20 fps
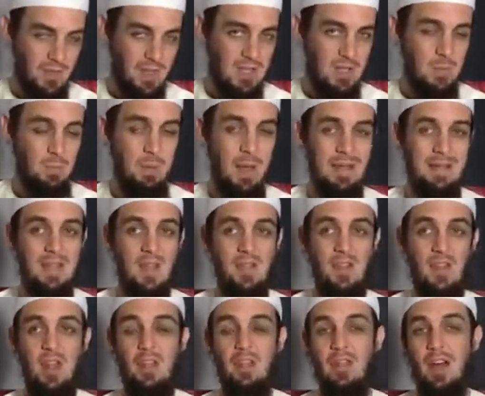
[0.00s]
is better
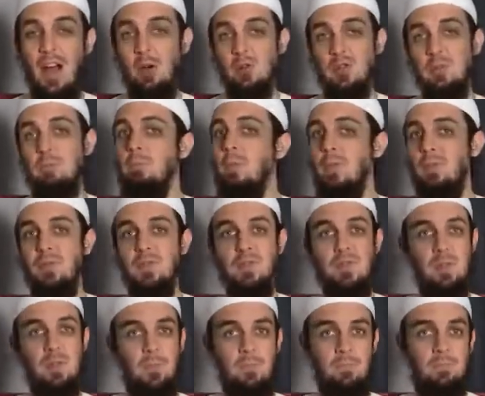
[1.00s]
than 1,000 months.